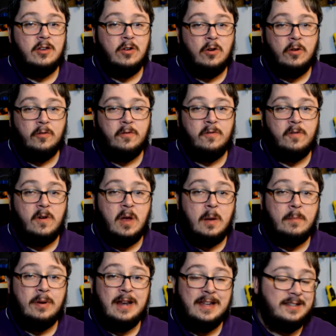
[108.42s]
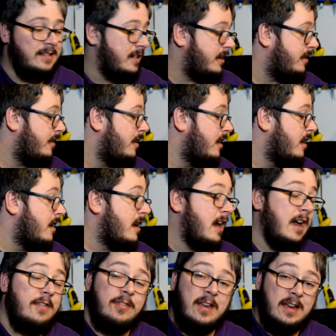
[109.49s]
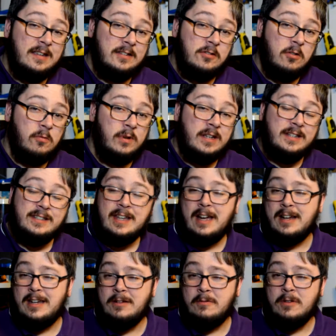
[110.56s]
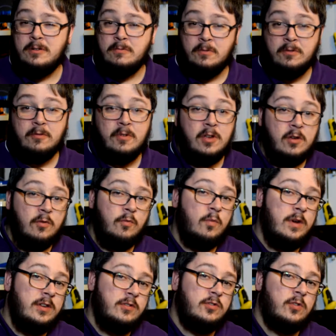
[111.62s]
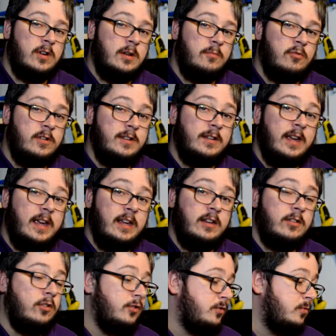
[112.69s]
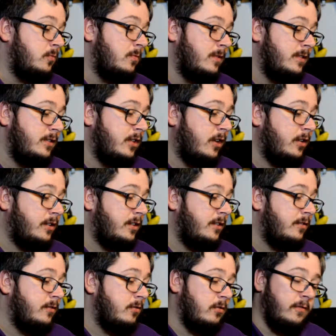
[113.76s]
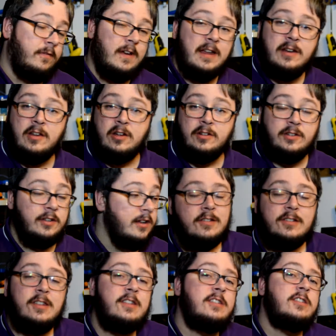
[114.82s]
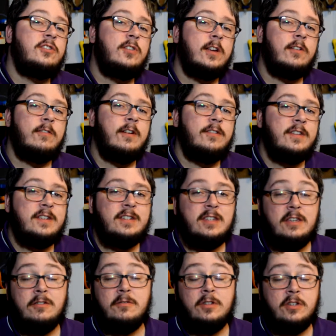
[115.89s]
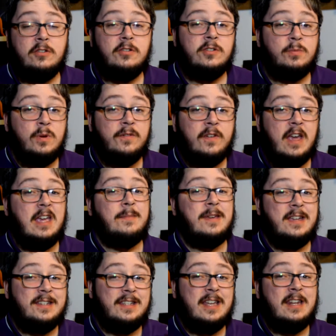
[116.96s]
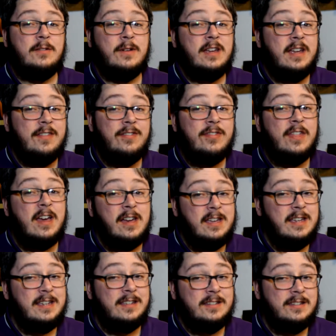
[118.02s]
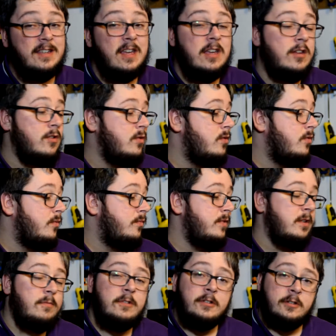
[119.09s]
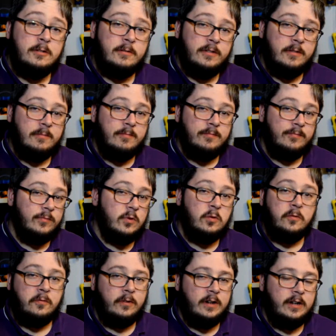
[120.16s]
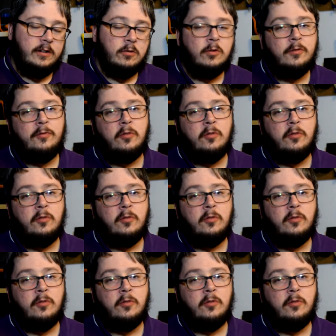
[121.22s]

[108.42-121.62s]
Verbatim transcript: of plastic, and that is not exactly what you want when you're trying to print a nozzle duct or a fan duct. So there's the trick around this that you would use with A B S anyway, and that is you print two of them, or three, or